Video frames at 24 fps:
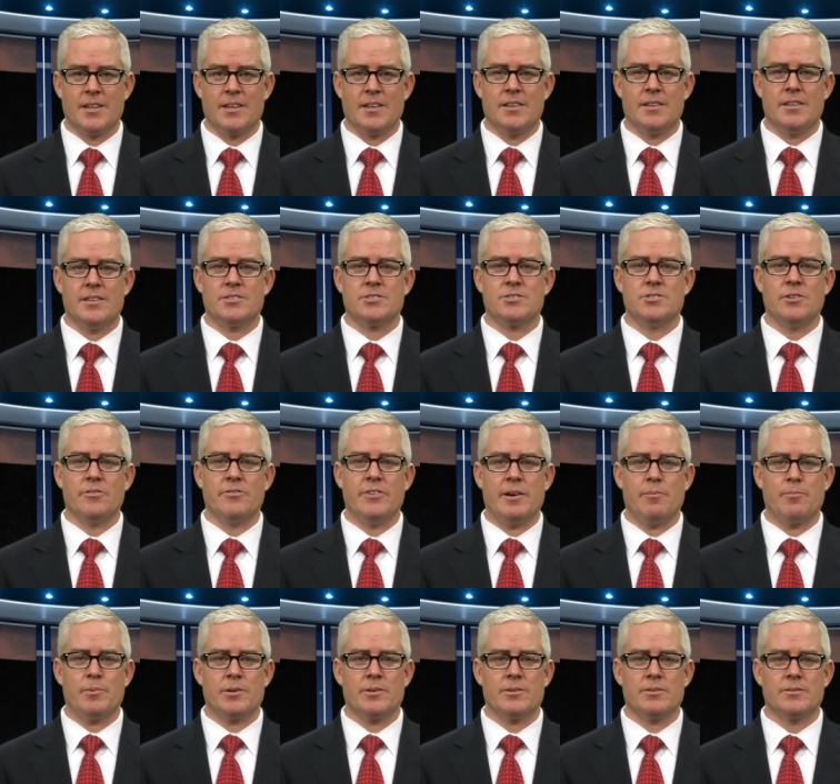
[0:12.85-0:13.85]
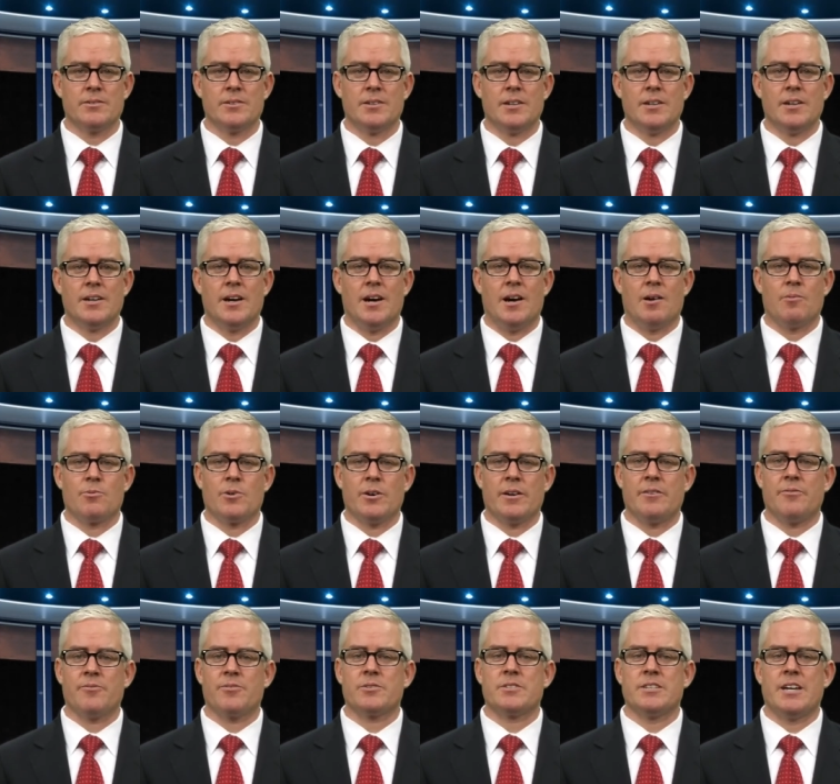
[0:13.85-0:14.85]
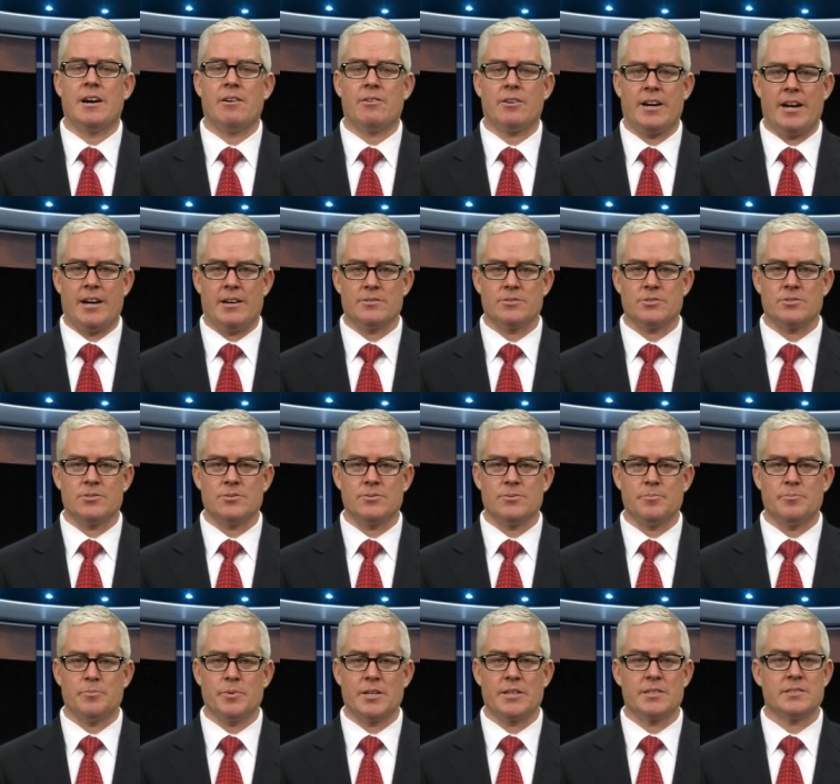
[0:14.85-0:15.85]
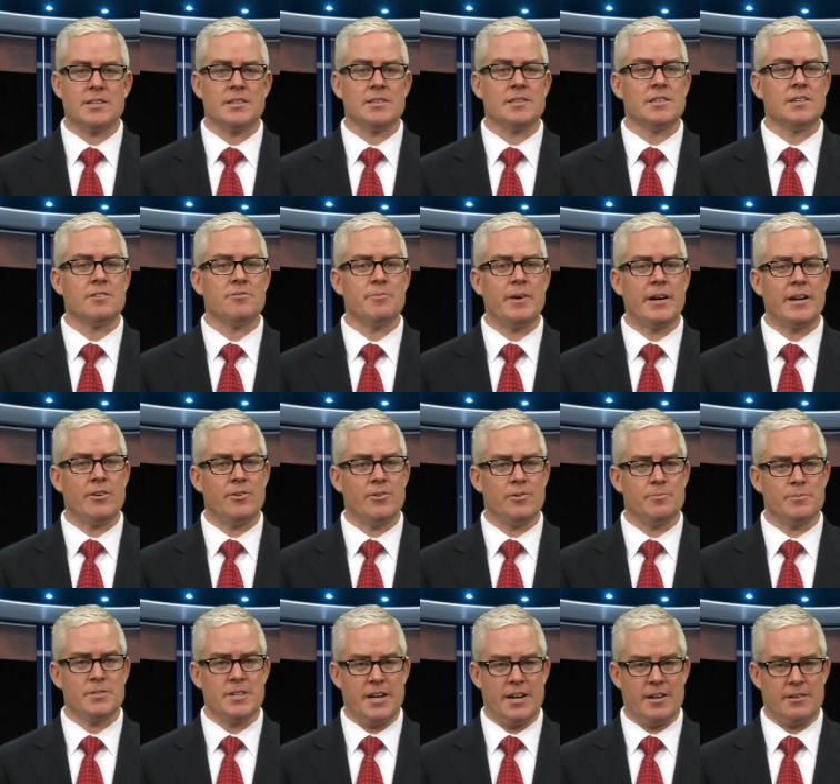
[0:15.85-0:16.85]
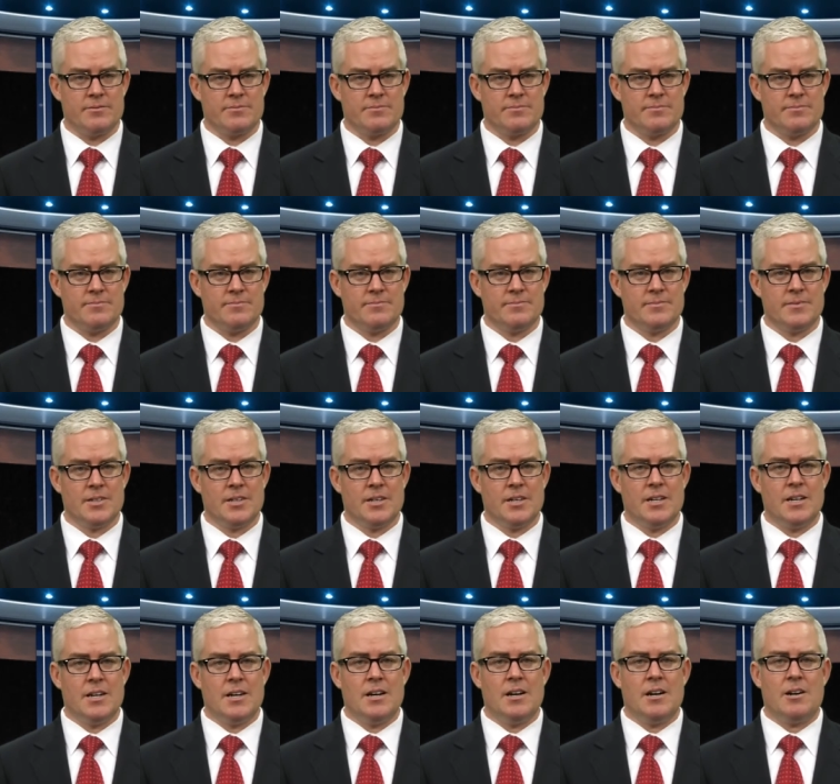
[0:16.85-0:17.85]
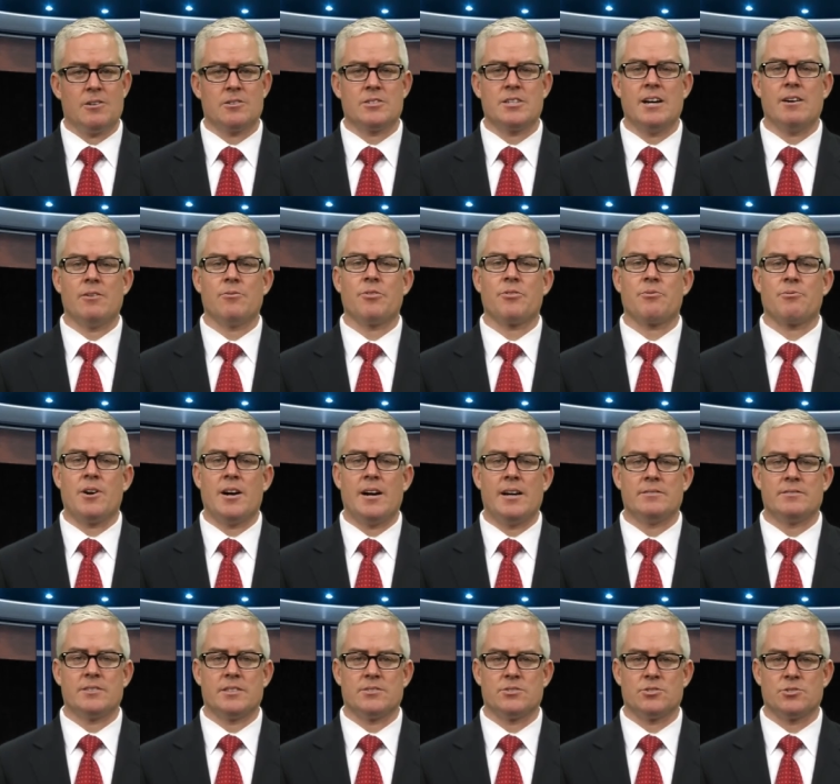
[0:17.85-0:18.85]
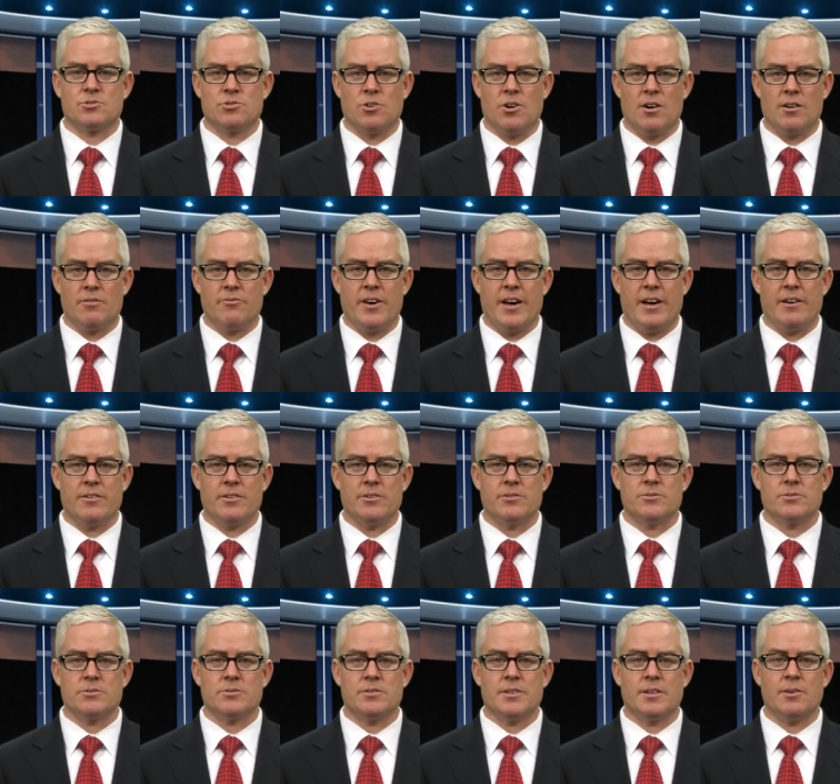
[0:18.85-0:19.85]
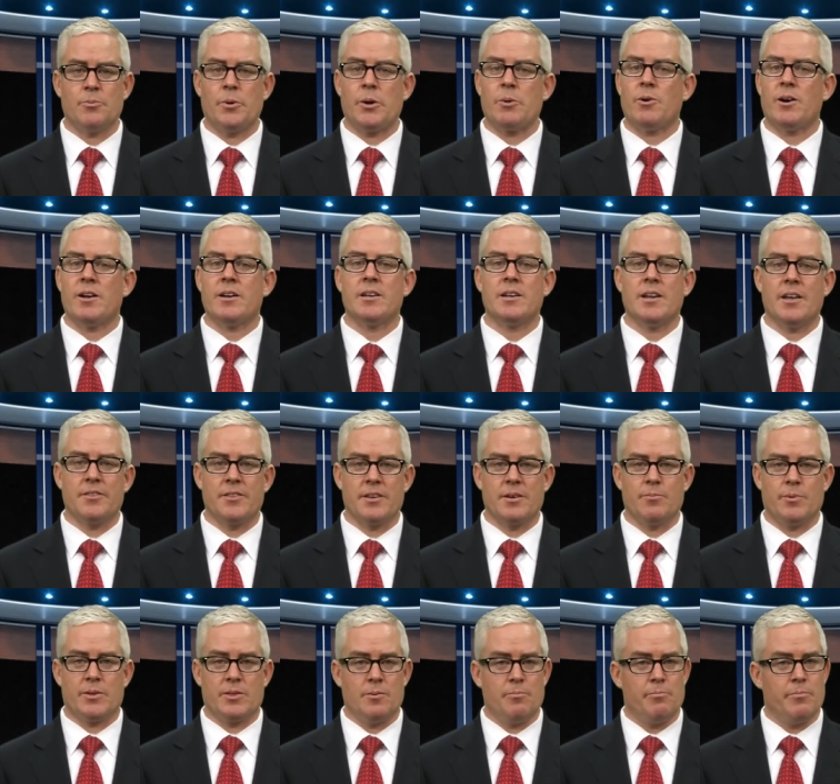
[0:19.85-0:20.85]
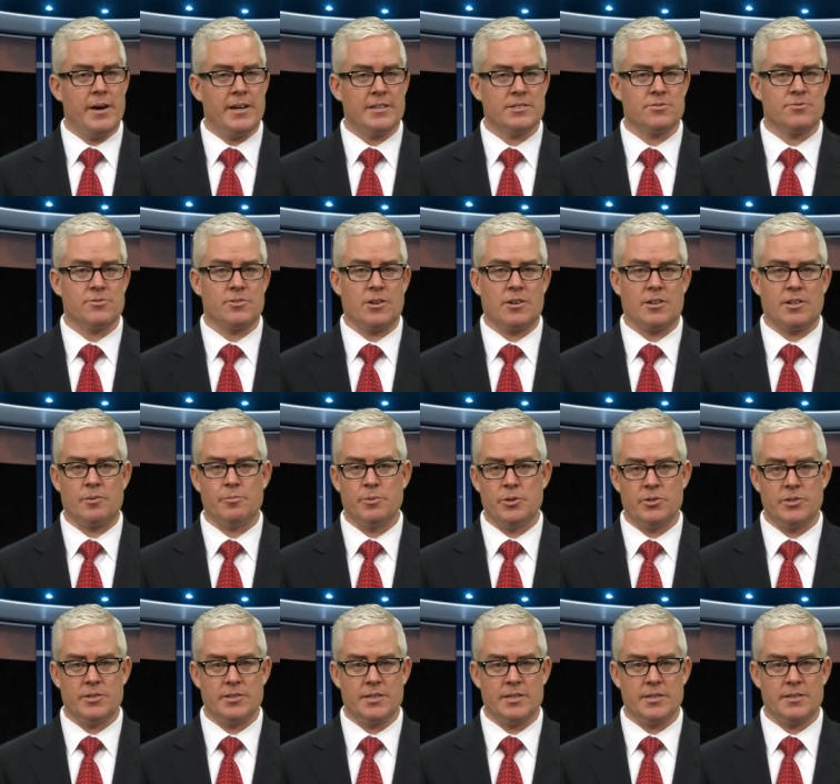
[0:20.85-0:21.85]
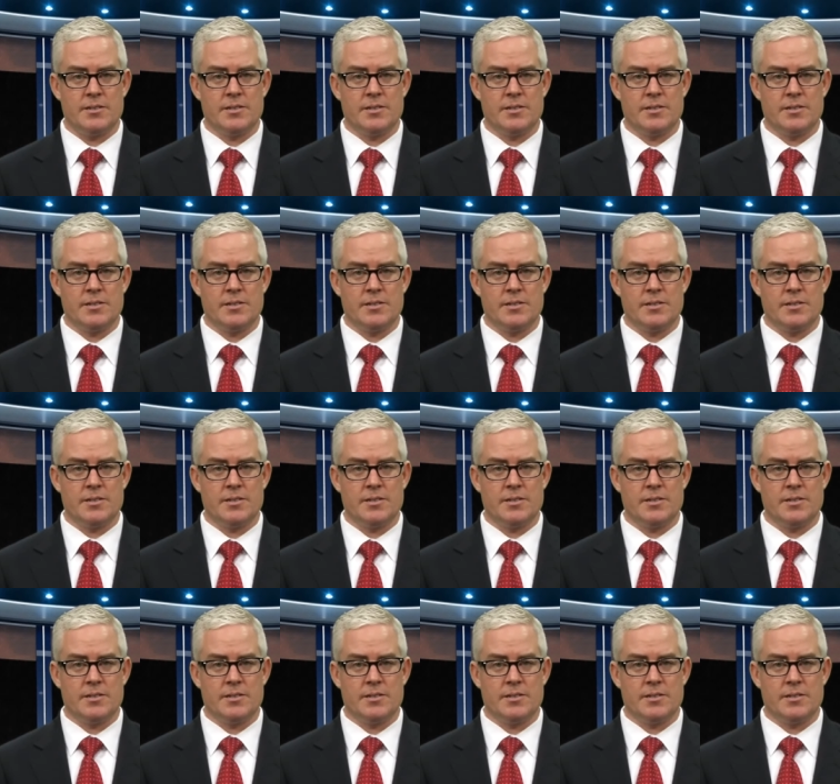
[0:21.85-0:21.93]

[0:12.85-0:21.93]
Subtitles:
This November, I'm running for town council because I love my hometown. Our town thrives on strong values, and we want nothing but the best for our community.